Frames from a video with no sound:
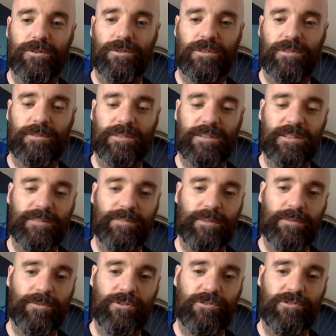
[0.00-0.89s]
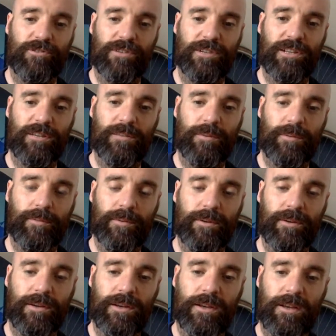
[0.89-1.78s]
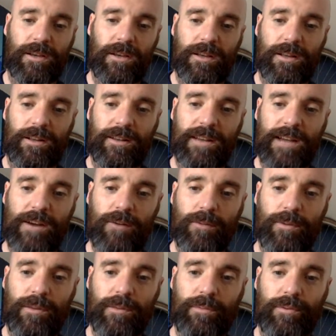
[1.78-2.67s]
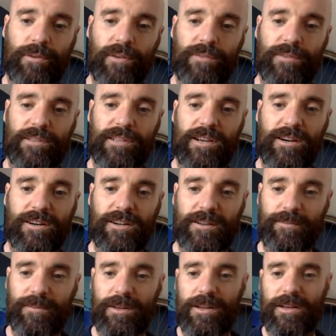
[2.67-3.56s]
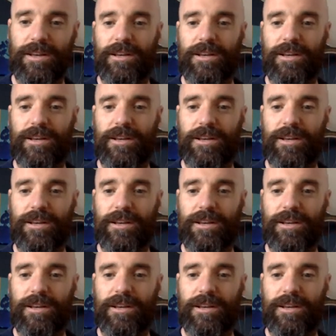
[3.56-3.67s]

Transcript: Sometimes people struggle a little bit, but now would be the perfect time